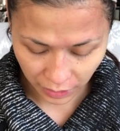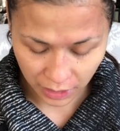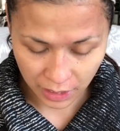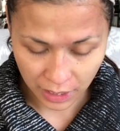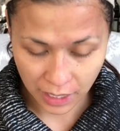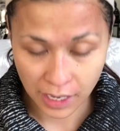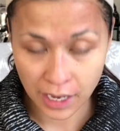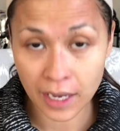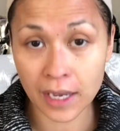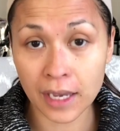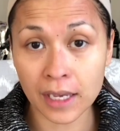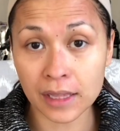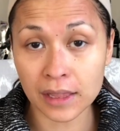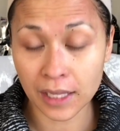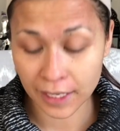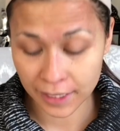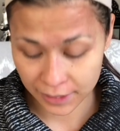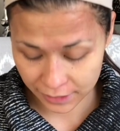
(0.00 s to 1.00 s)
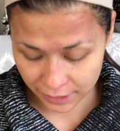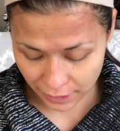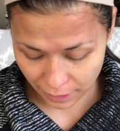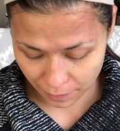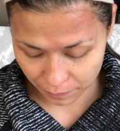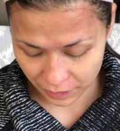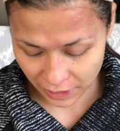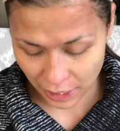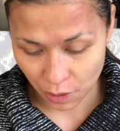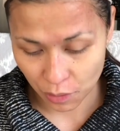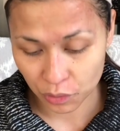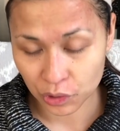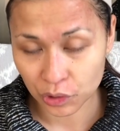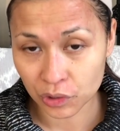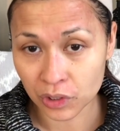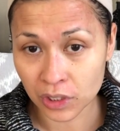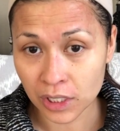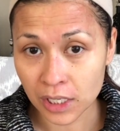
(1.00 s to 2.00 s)
a light damp
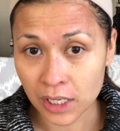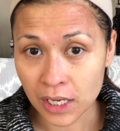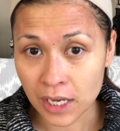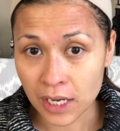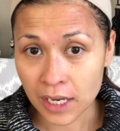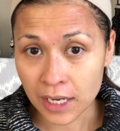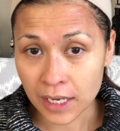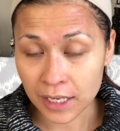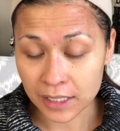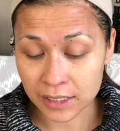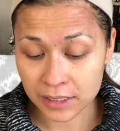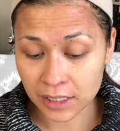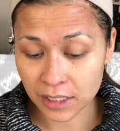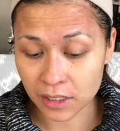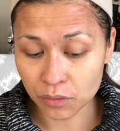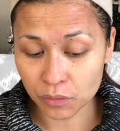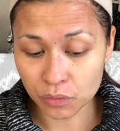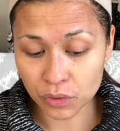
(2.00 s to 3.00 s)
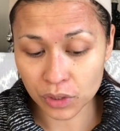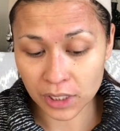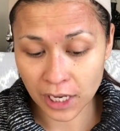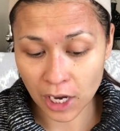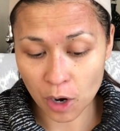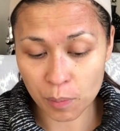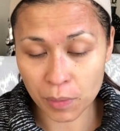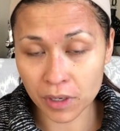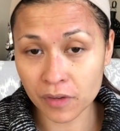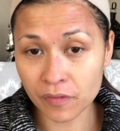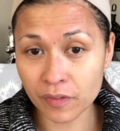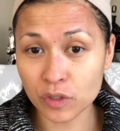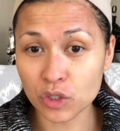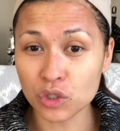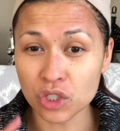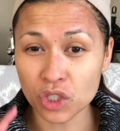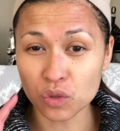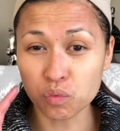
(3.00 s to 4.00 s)
towel is gonna really help out. If
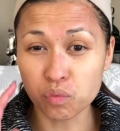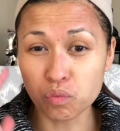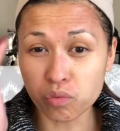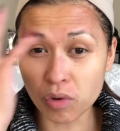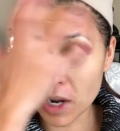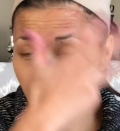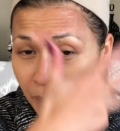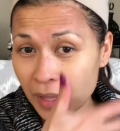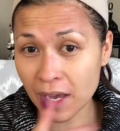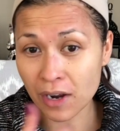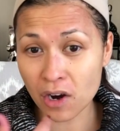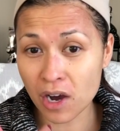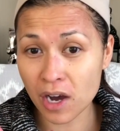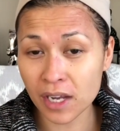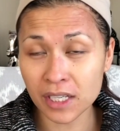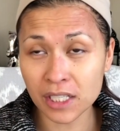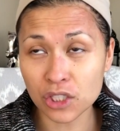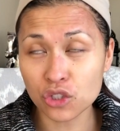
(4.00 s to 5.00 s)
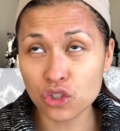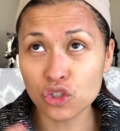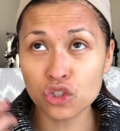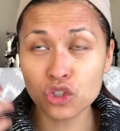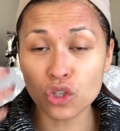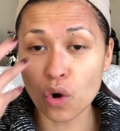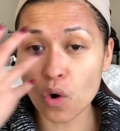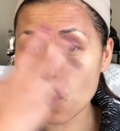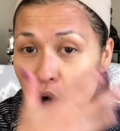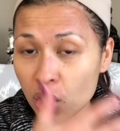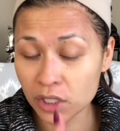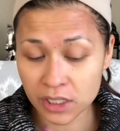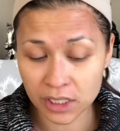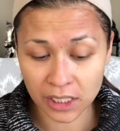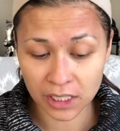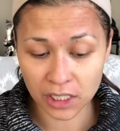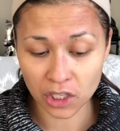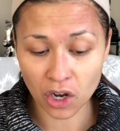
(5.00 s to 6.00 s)
you just rub that on, it's so hard
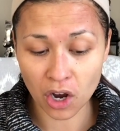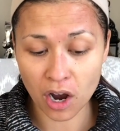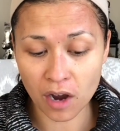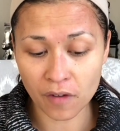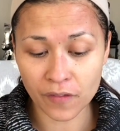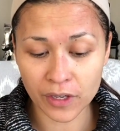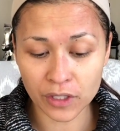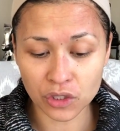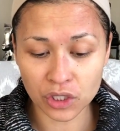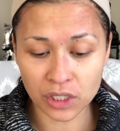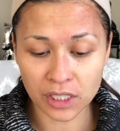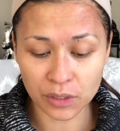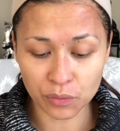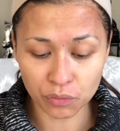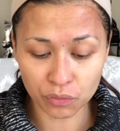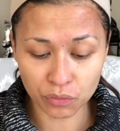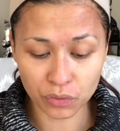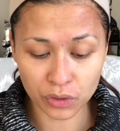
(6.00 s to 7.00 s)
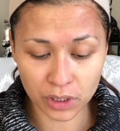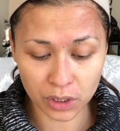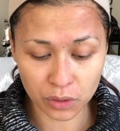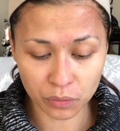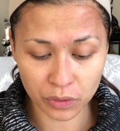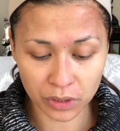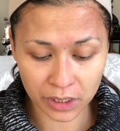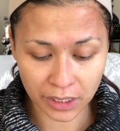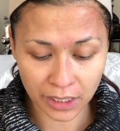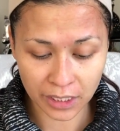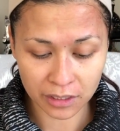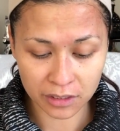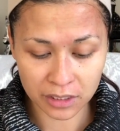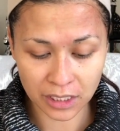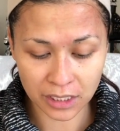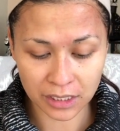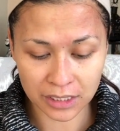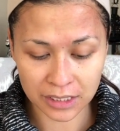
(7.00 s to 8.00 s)
to get it off, and you're gonna really, really
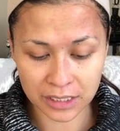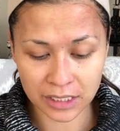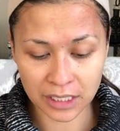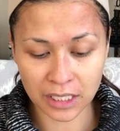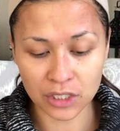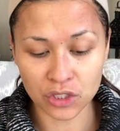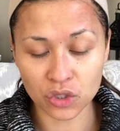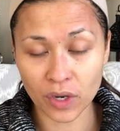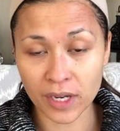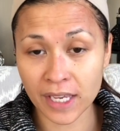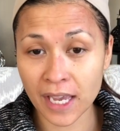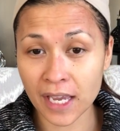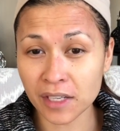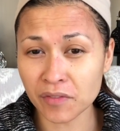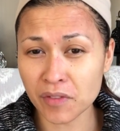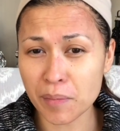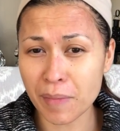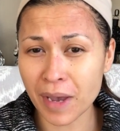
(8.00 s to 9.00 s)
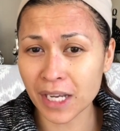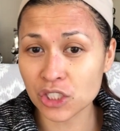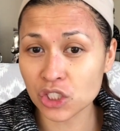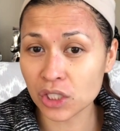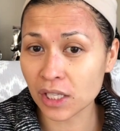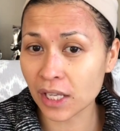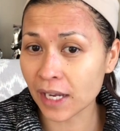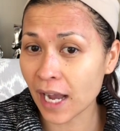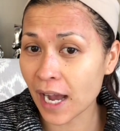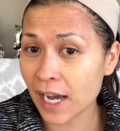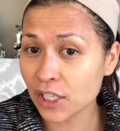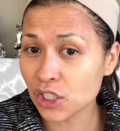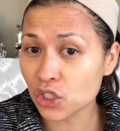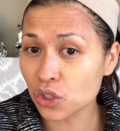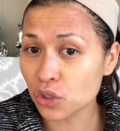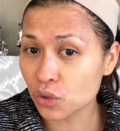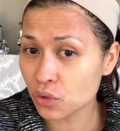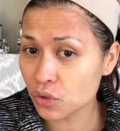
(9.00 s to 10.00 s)
irritate the skin. So I can't even imagine, like I
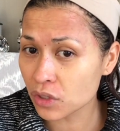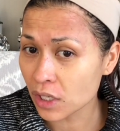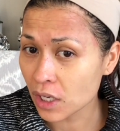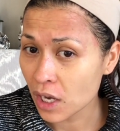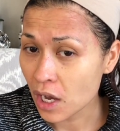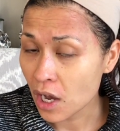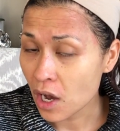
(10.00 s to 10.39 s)
use